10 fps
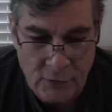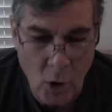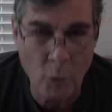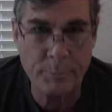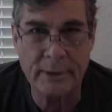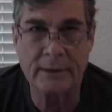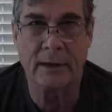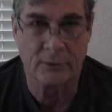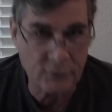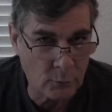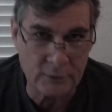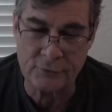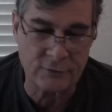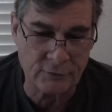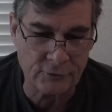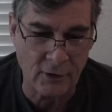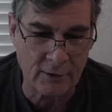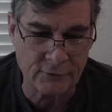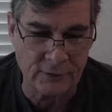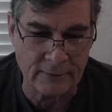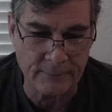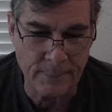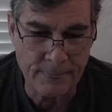open to its destruction.